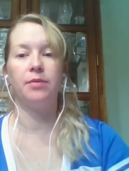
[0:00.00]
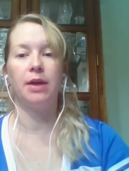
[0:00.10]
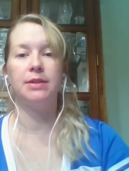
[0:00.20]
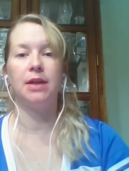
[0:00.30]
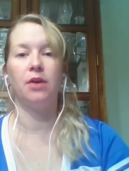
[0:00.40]

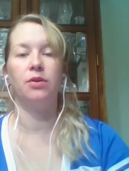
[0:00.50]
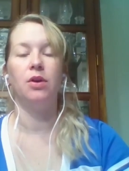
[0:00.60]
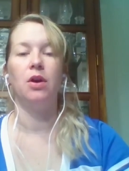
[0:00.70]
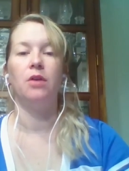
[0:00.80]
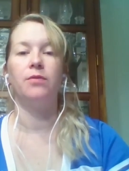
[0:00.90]
write down
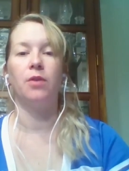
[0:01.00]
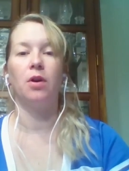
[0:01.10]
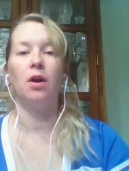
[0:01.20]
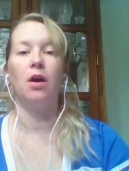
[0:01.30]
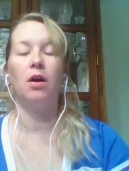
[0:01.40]

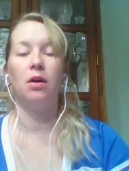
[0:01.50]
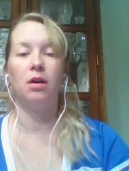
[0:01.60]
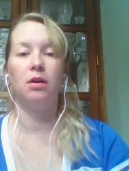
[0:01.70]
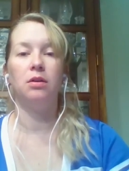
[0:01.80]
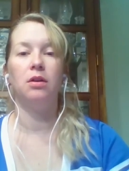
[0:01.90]
for
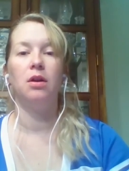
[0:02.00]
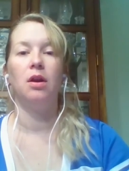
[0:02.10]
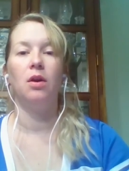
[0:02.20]
all